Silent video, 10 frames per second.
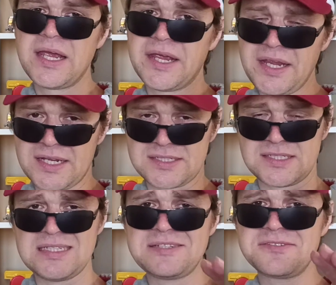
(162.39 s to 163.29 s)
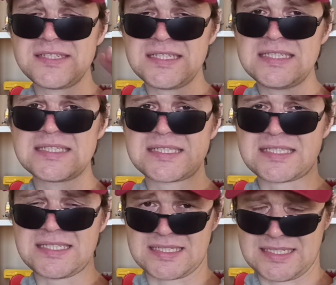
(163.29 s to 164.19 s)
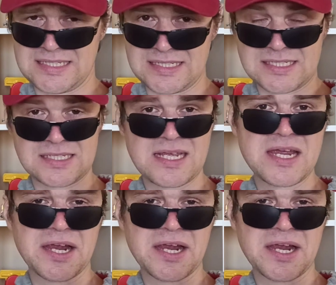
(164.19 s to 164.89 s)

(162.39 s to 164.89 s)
Yes, even in 60s,